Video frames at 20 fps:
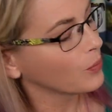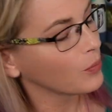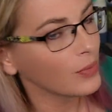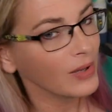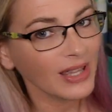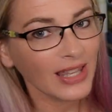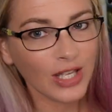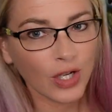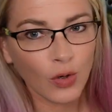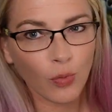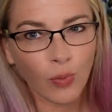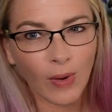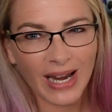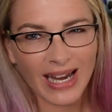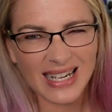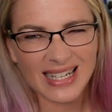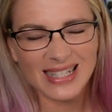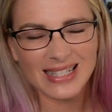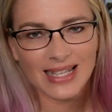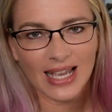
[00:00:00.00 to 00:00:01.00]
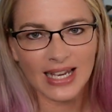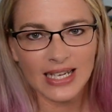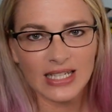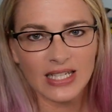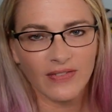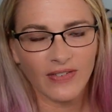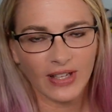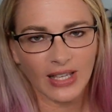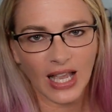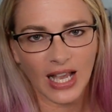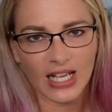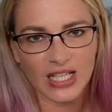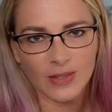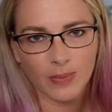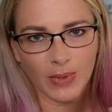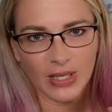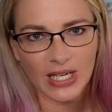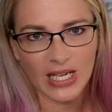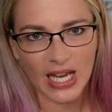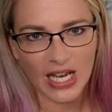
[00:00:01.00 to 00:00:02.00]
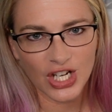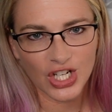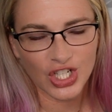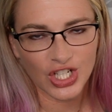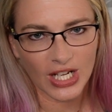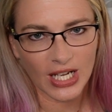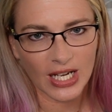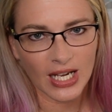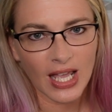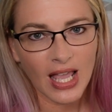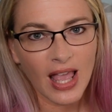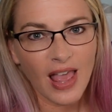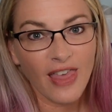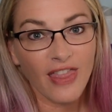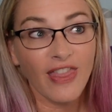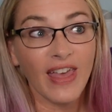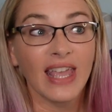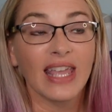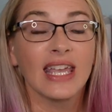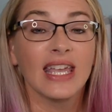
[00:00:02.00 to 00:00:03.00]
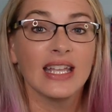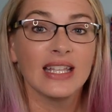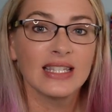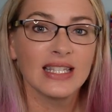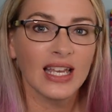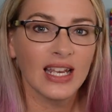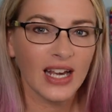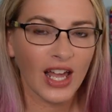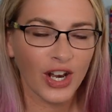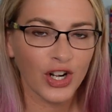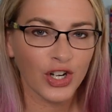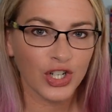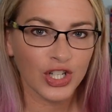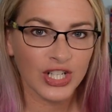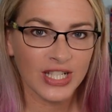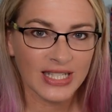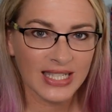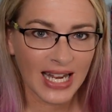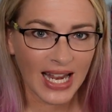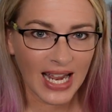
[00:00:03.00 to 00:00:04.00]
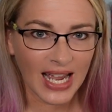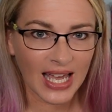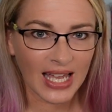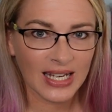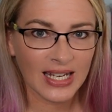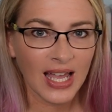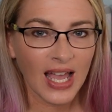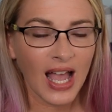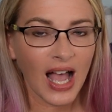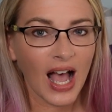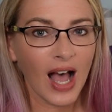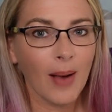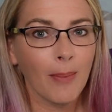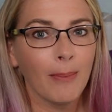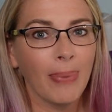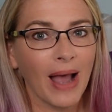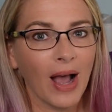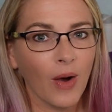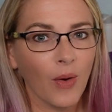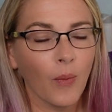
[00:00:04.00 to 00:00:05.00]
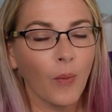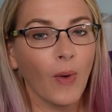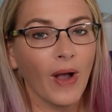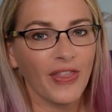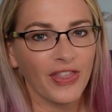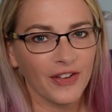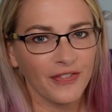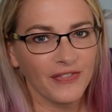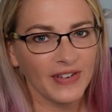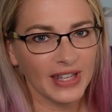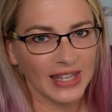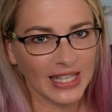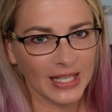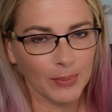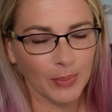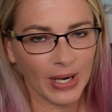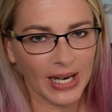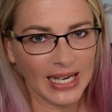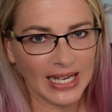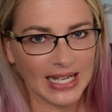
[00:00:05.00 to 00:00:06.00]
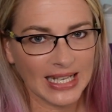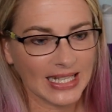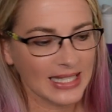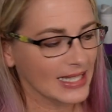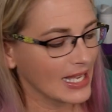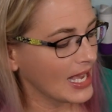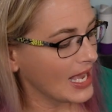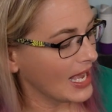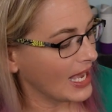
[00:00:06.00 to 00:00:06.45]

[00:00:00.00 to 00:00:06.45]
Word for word: really great scientific explanation that kids can understand about what the feeling brain is.